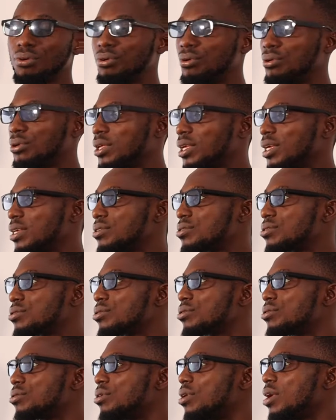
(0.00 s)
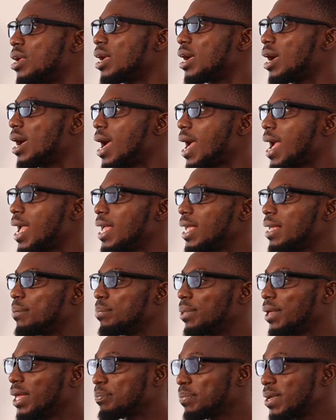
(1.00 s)
Okay, so
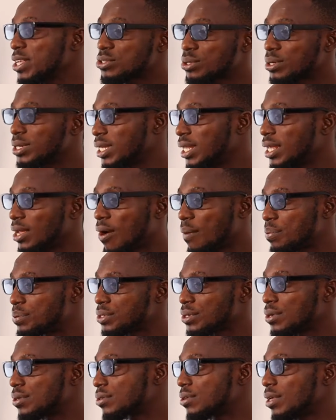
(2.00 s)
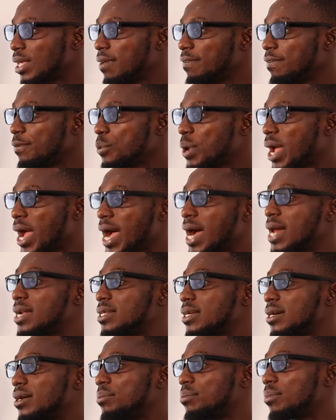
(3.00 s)
based on the options, if we
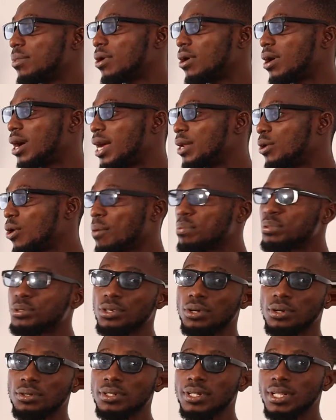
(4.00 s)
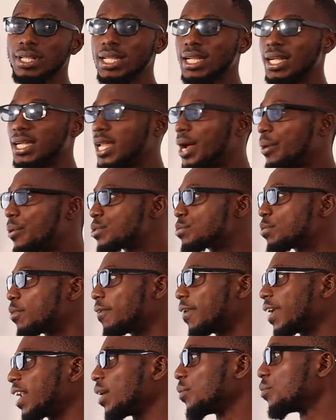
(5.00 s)
had an option that was
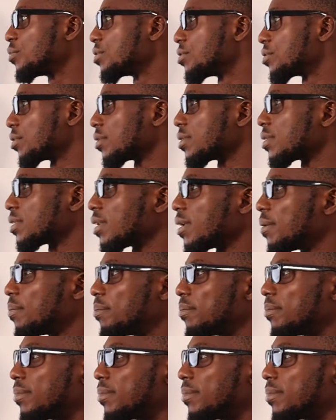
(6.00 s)
provided with just 3